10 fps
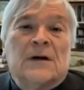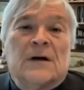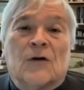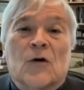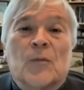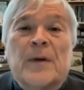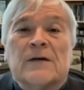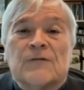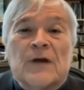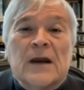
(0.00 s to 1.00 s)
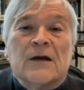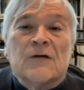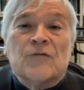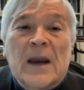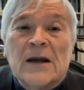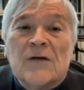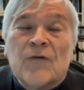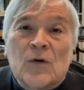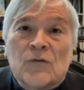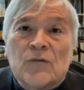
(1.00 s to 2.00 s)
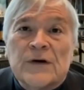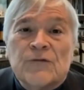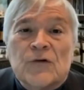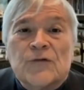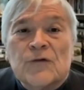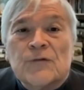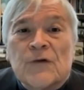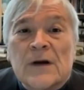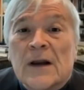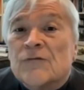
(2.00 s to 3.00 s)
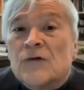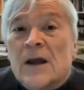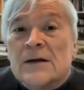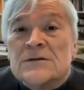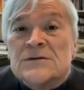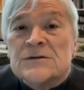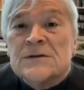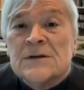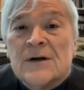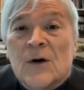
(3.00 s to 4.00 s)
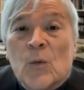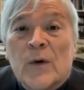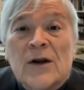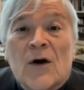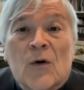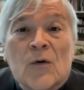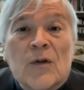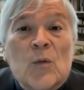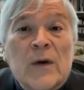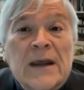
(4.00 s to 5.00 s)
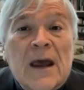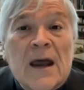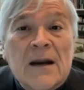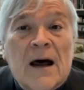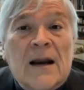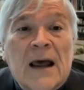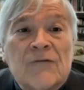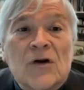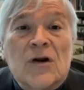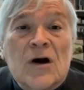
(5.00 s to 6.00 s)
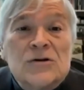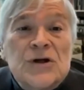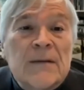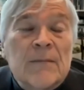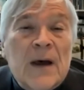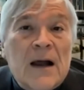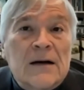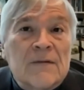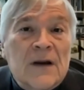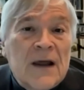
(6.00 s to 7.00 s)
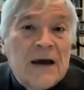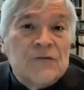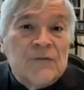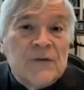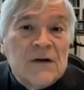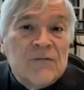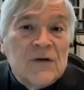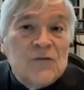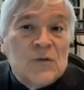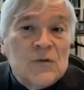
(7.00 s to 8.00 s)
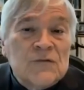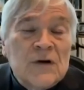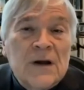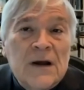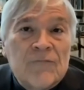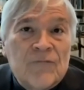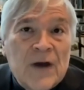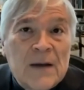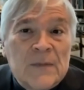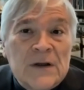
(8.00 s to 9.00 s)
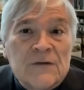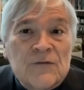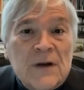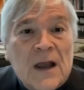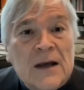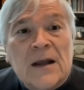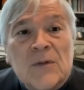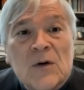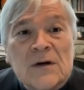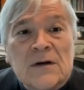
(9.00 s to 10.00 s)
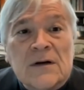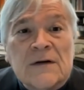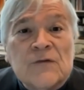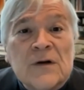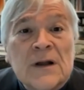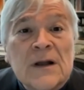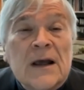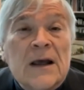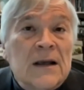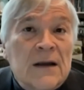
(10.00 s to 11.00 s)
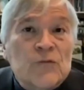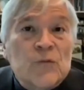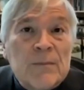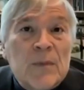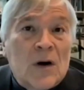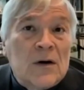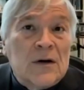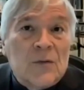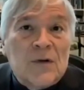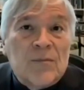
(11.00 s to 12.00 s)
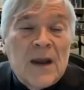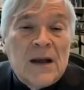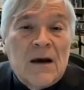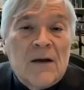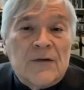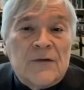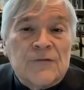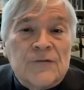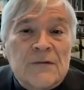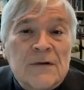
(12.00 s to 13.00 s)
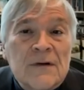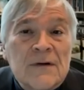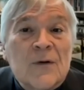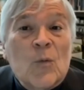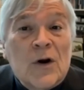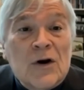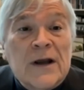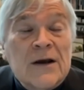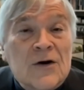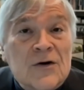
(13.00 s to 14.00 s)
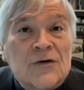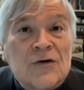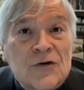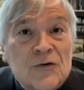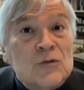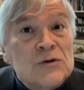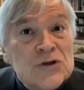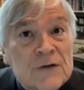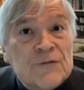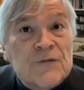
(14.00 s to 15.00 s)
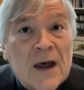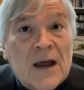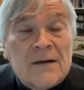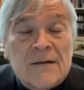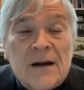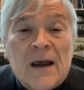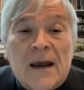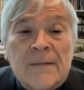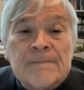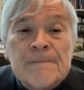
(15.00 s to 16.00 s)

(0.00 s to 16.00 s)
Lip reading: Although Penn State has many devoted researchers and educators, we know that we cannot have a large impact on the lives of individuals, families, and communities unless we partner with many others. We're here to do just that today.